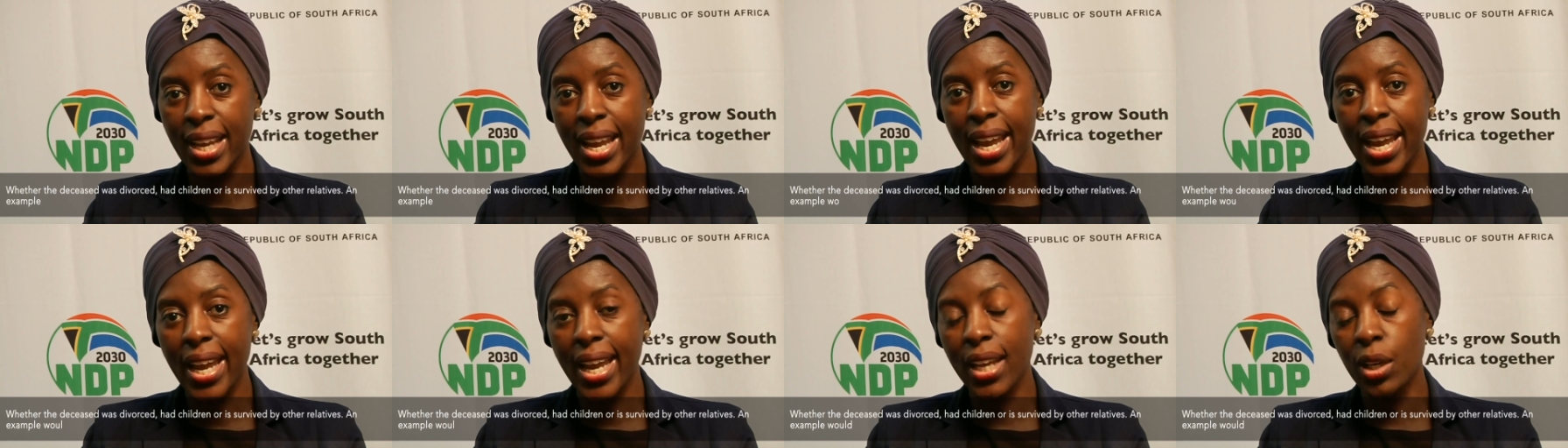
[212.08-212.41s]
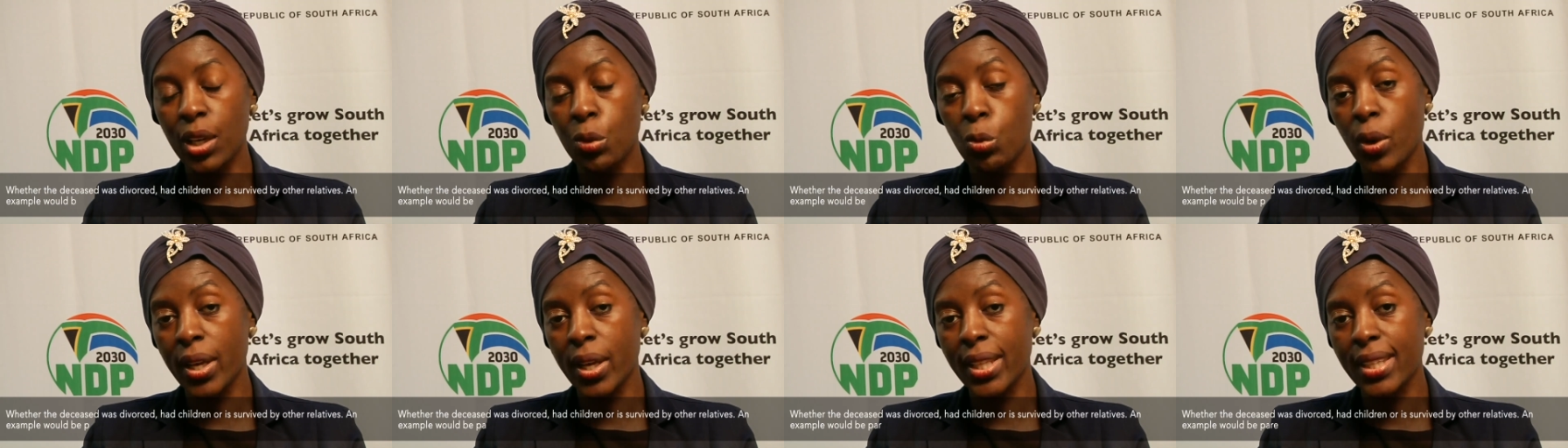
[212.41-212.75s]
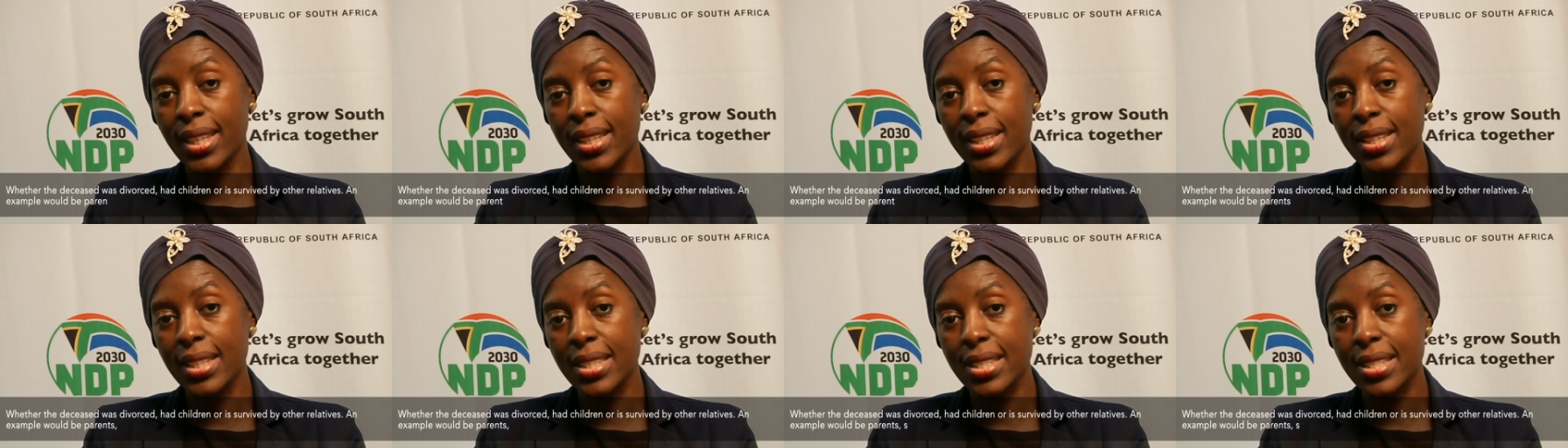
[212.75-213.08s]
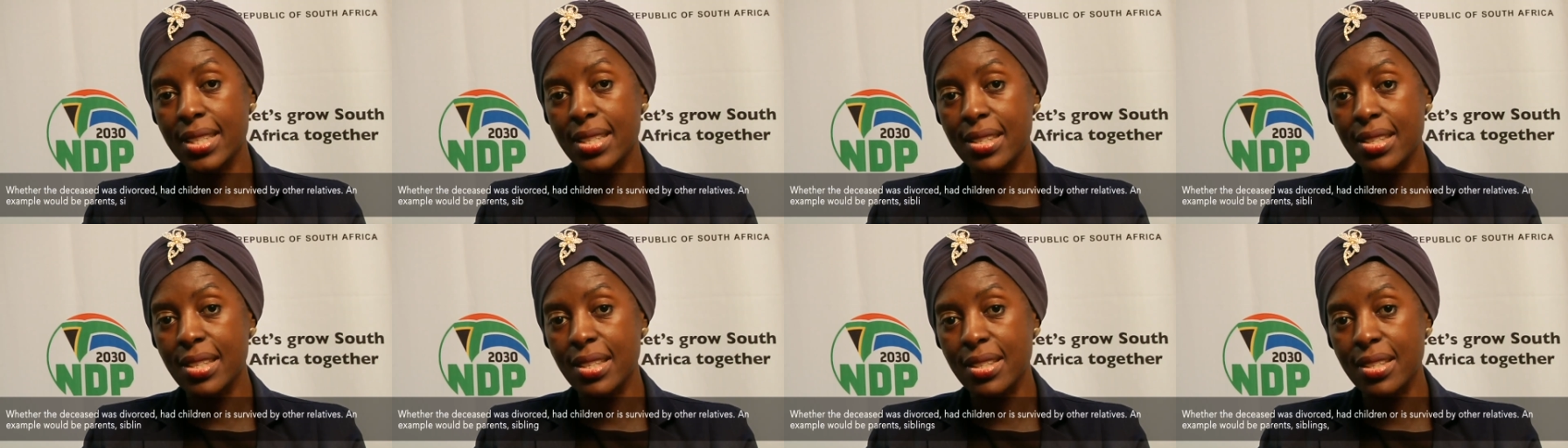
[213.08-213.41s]
and whether the
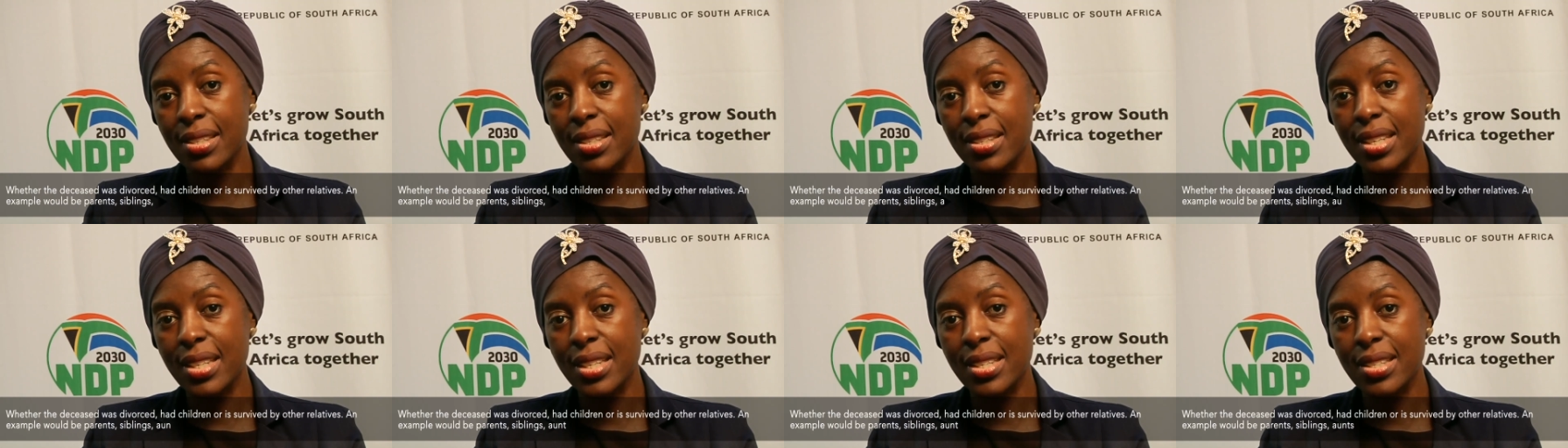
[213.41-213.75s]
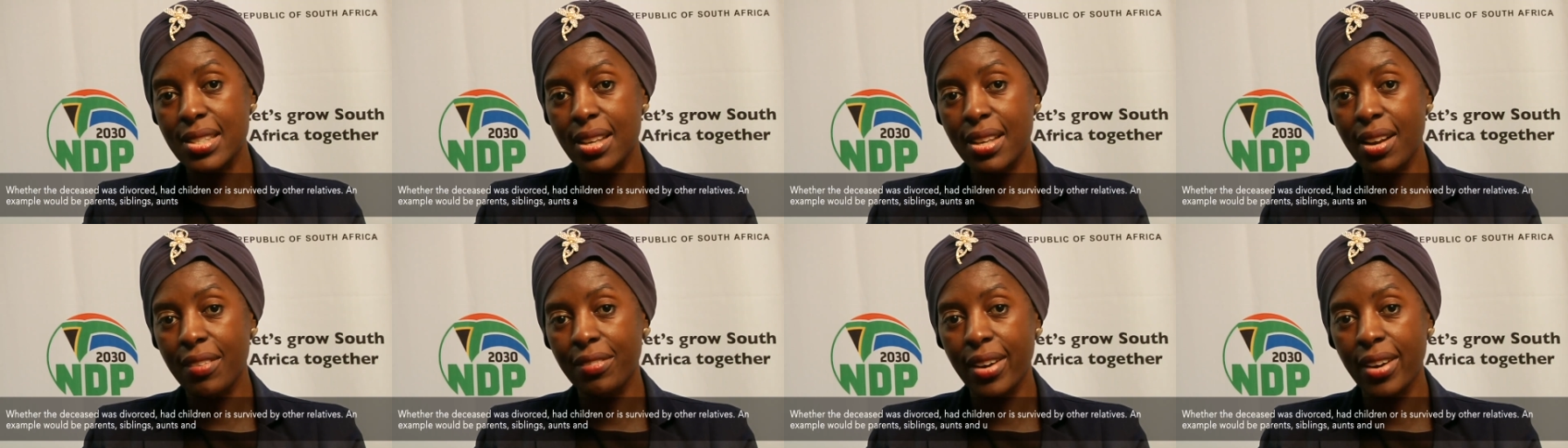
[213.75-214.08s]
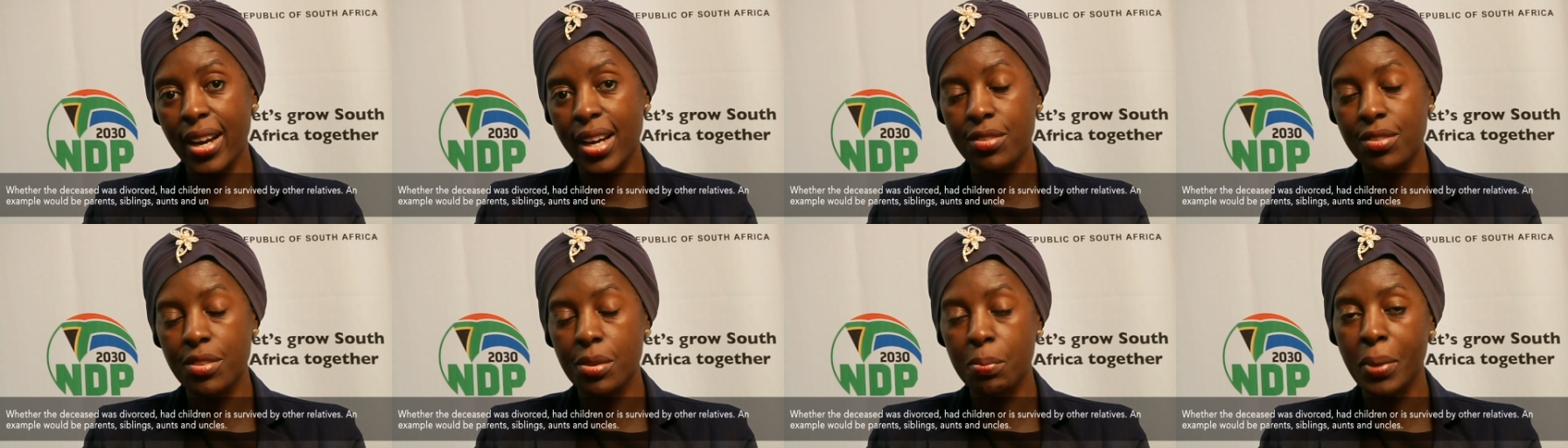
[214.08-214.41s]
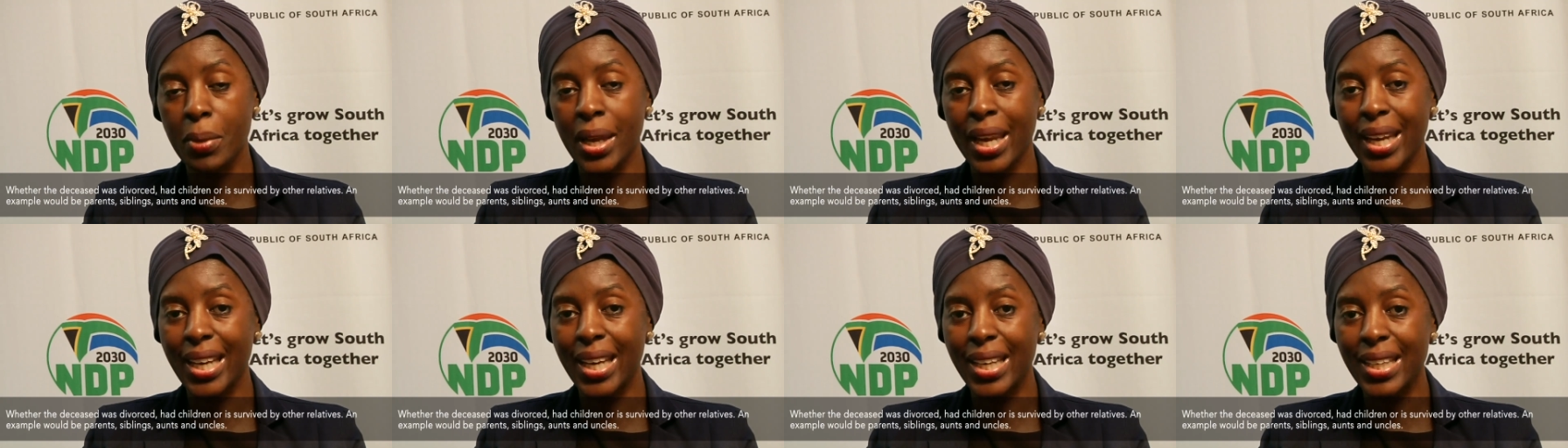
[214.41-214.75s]
deceased is survived
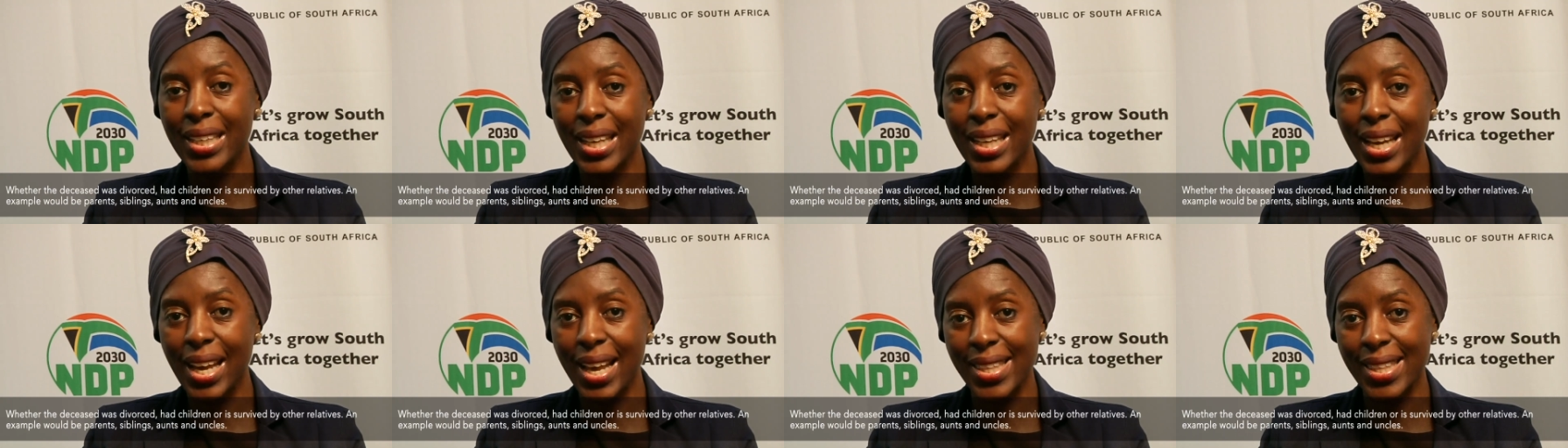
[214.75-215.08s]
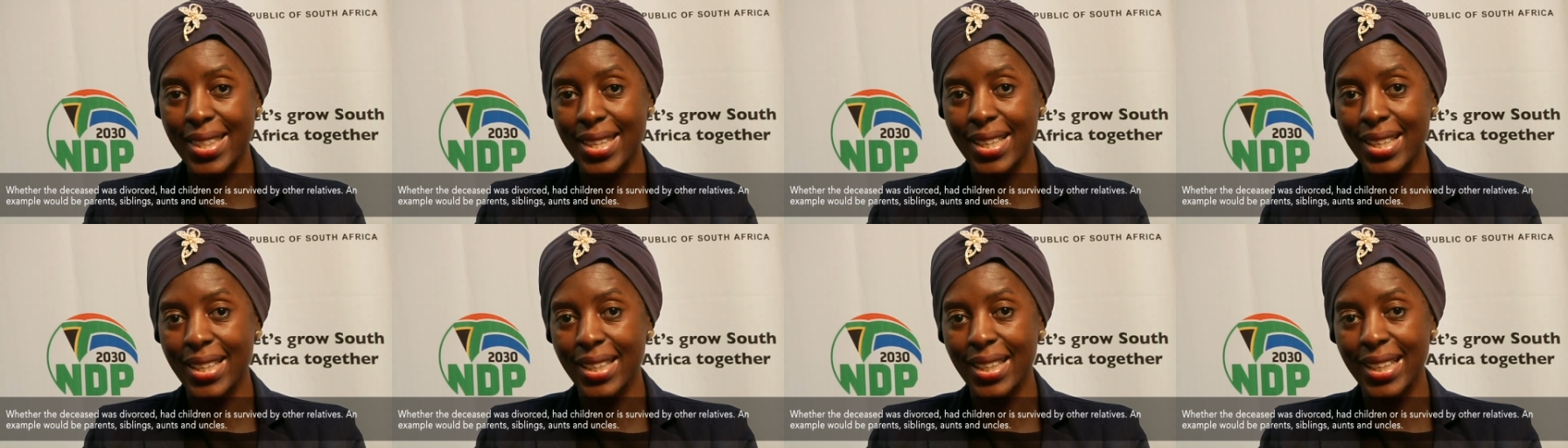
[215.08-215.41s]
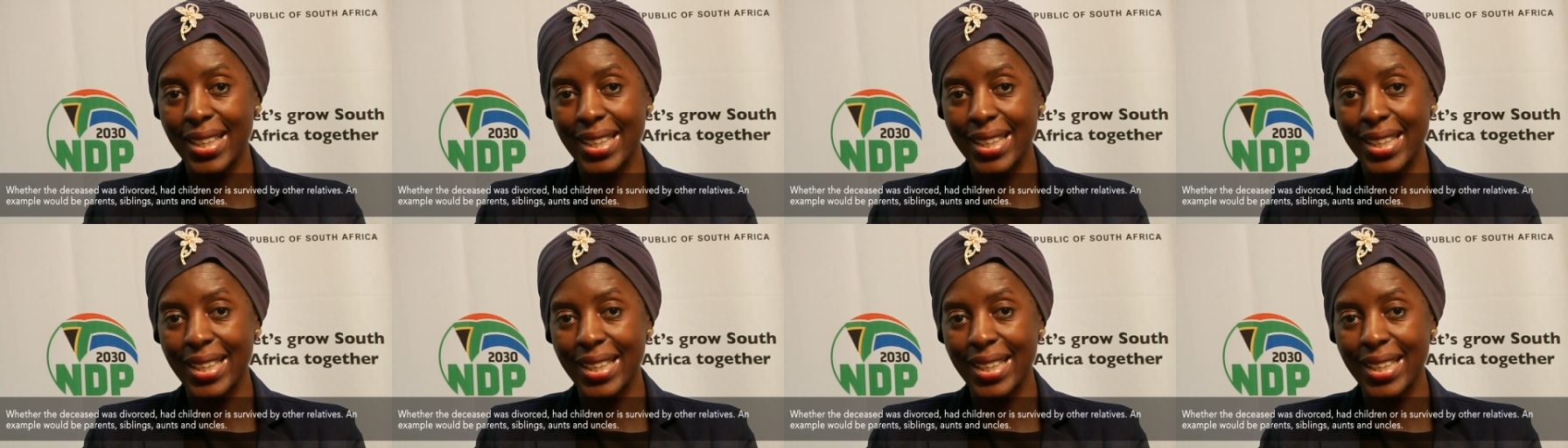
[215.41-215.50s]
by any other